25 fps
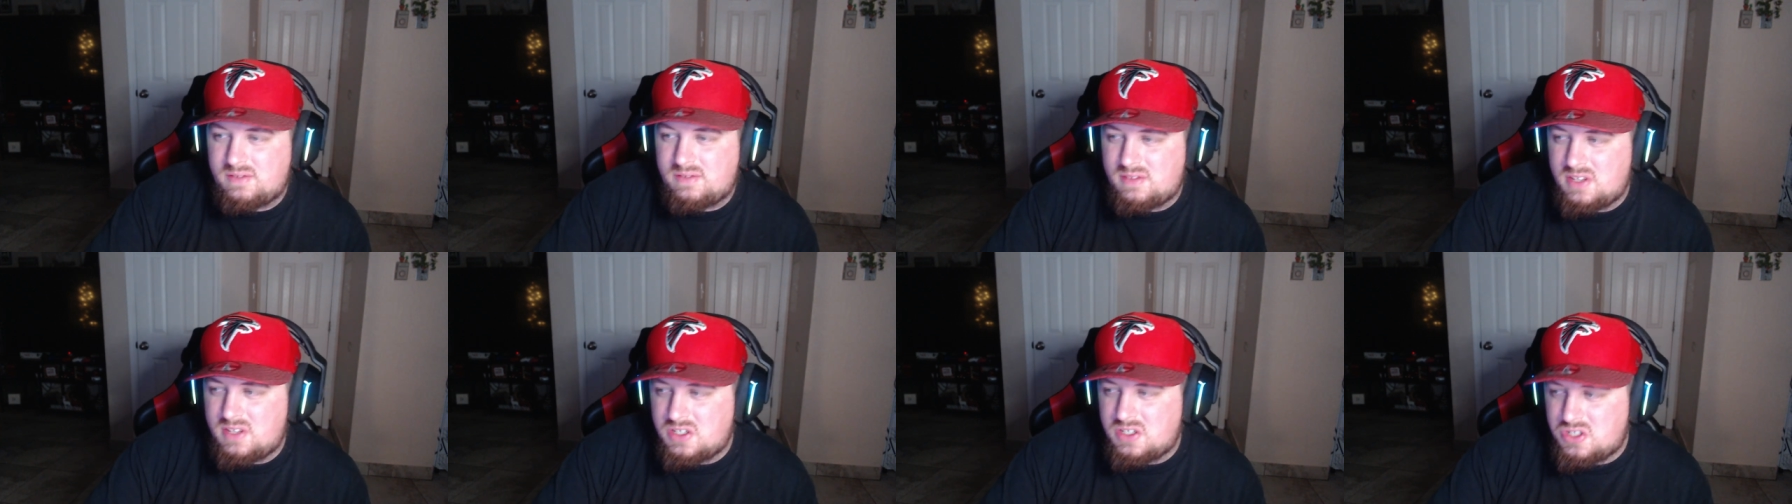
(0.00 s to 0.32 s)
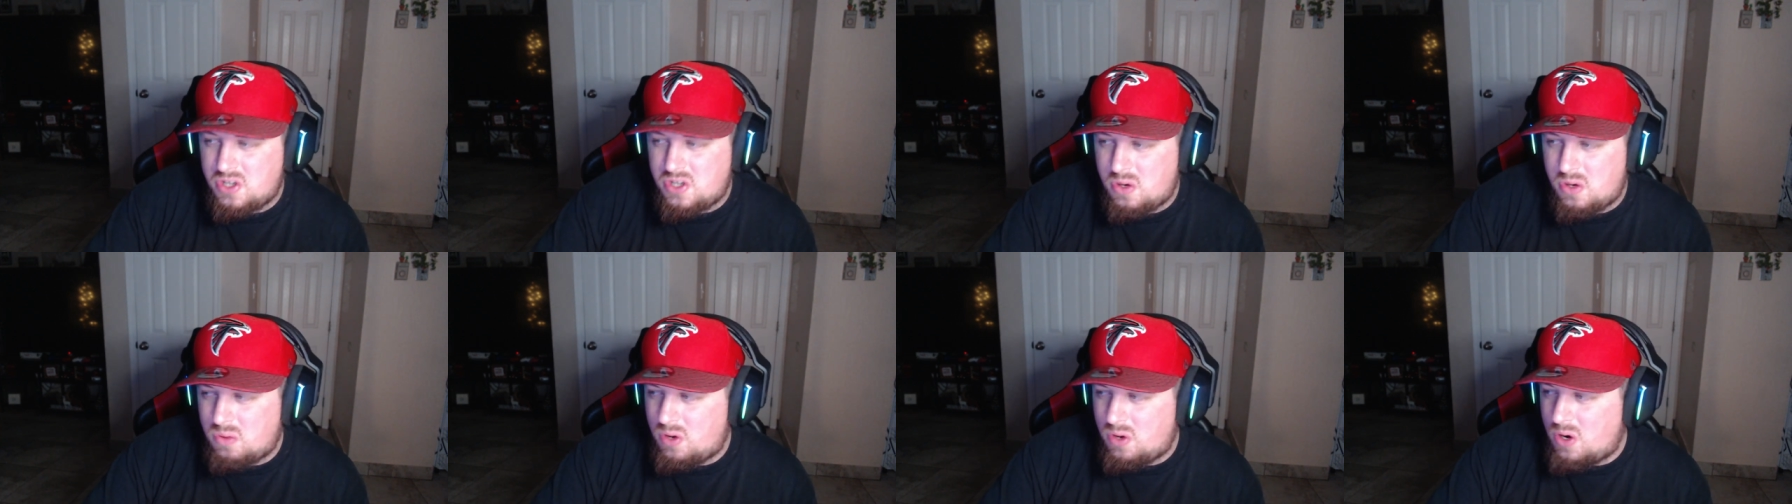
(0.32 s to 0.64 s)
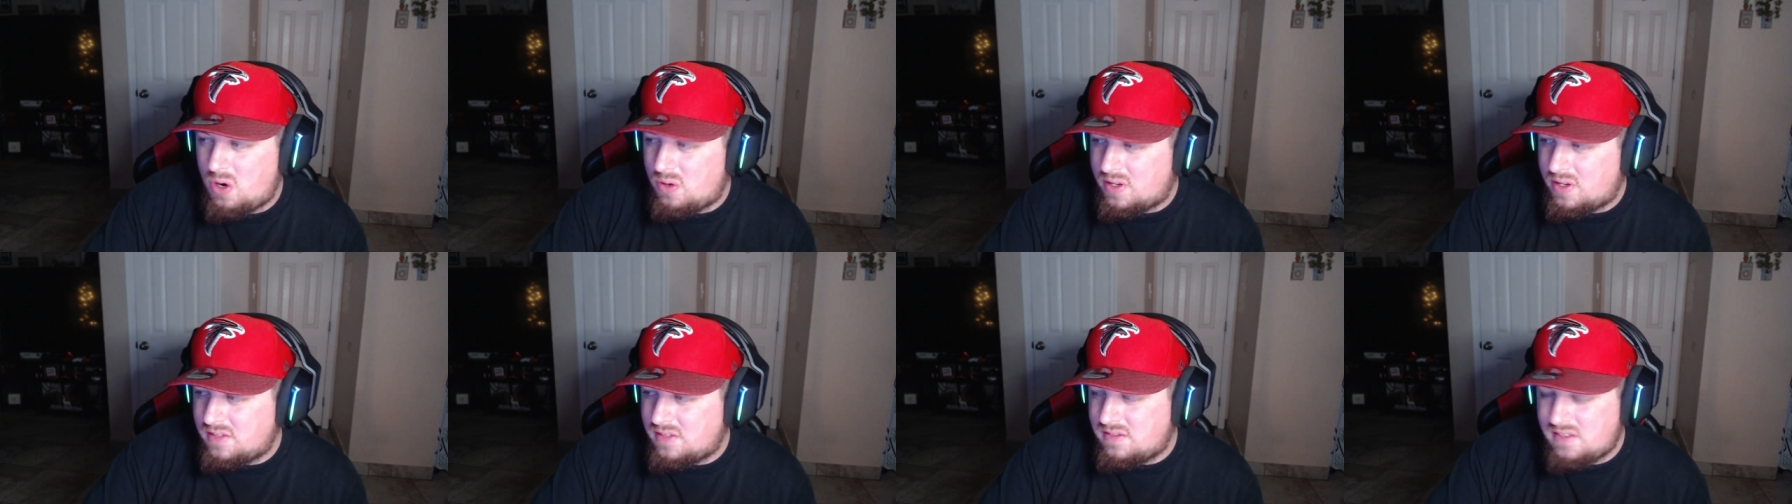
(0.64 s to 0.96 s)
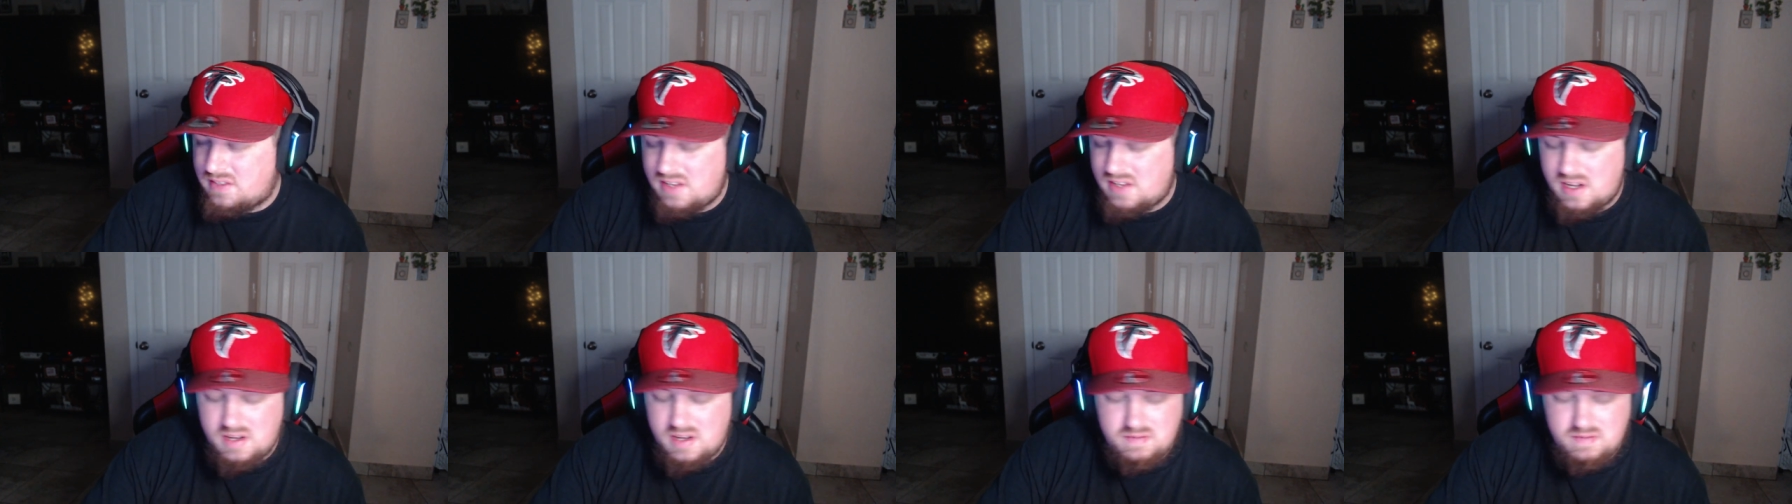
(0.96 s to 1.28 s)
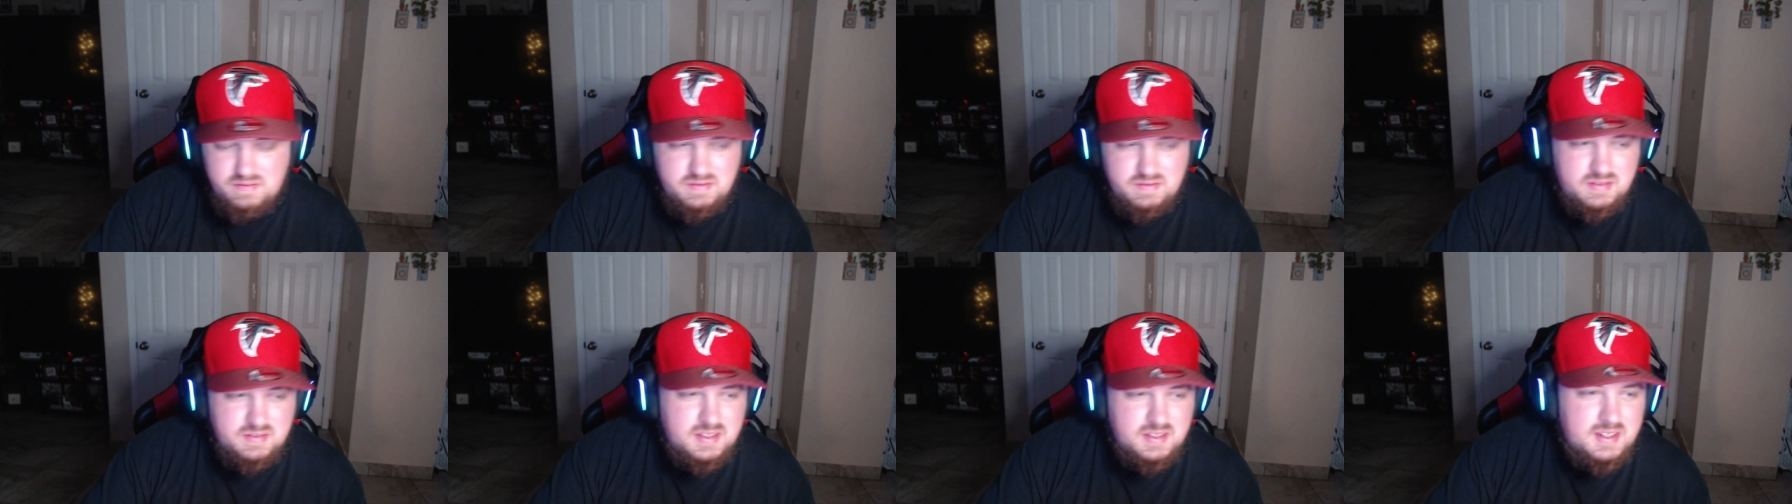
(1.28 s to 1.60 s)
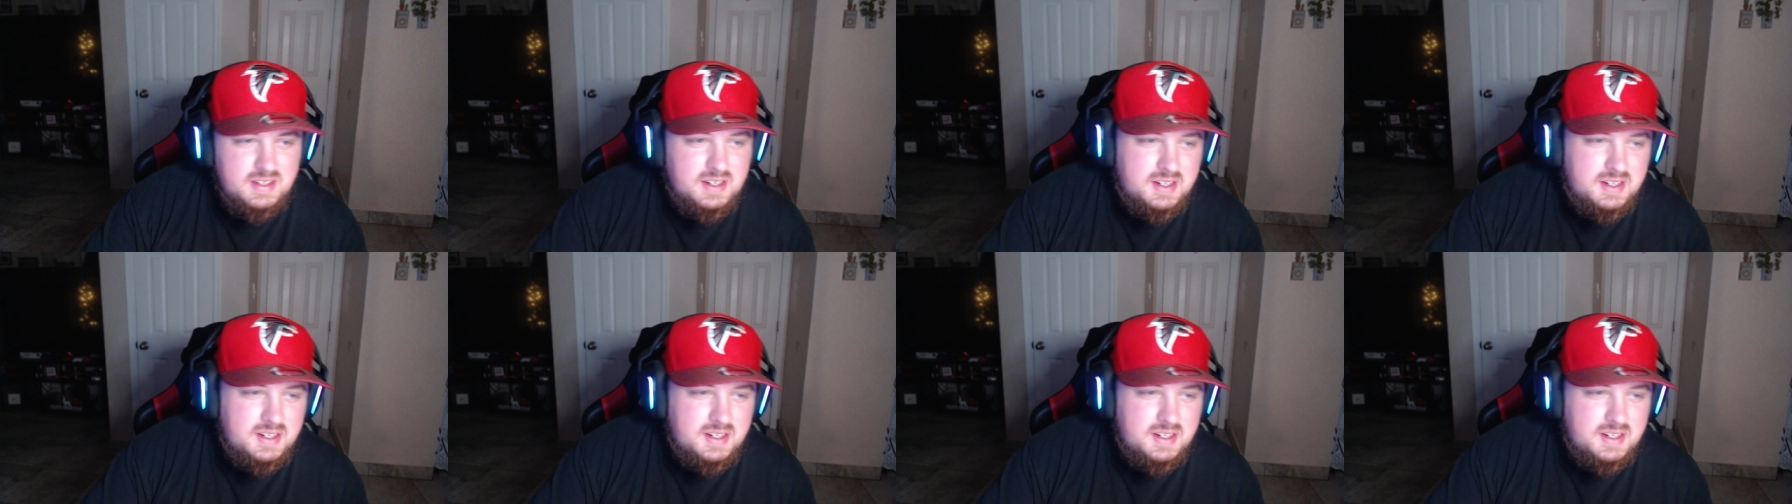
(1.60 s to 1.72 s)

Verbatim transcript: the Joe Rogan stuff.